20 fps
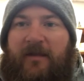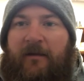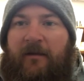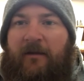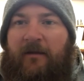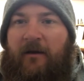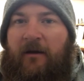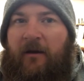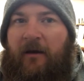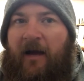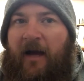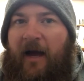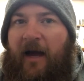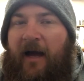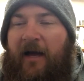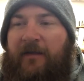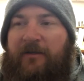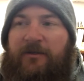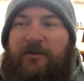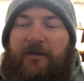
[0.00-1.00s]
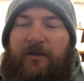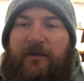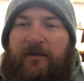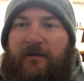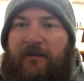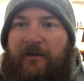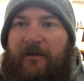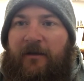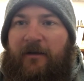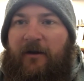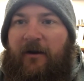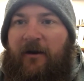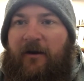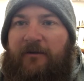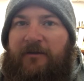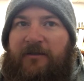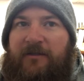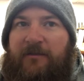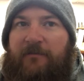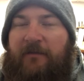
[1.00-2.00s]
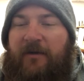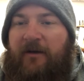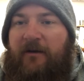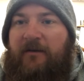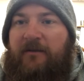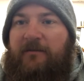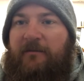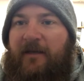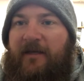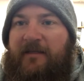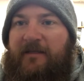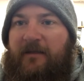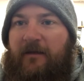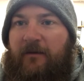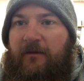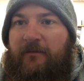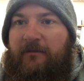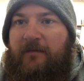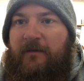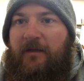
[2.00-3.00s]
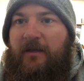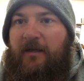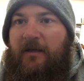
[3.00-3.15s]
I shouldn't. I'll just embarrass myself.